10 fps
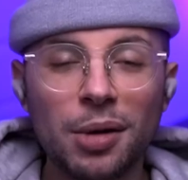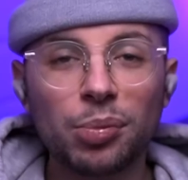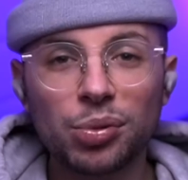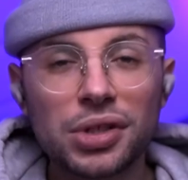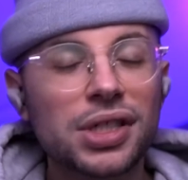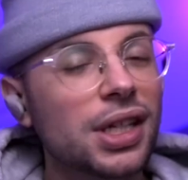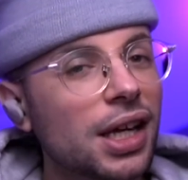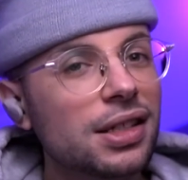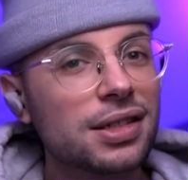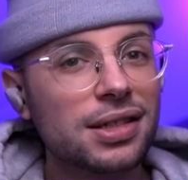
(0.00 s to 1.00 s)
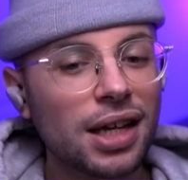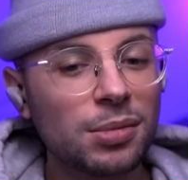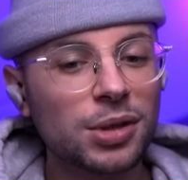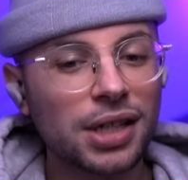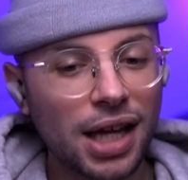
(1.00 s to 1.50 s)
appreciate
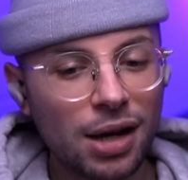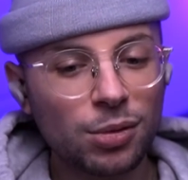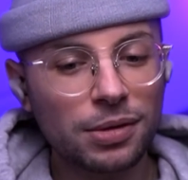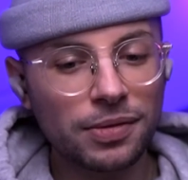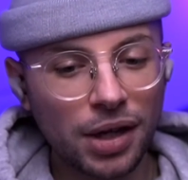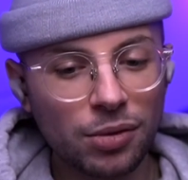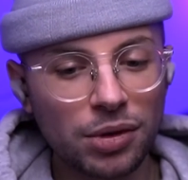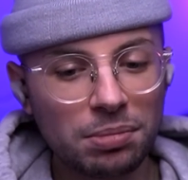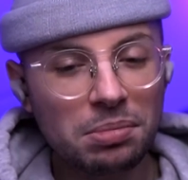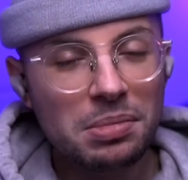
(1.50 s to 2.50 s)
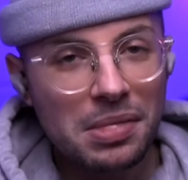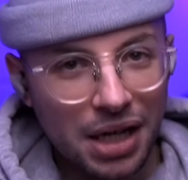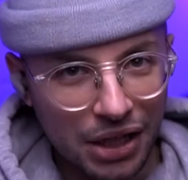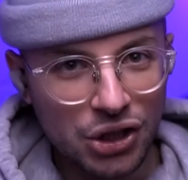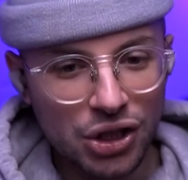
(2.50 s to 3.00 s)
Simon Cowell very
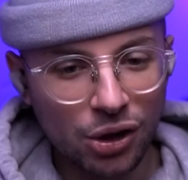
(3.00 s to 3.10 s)
much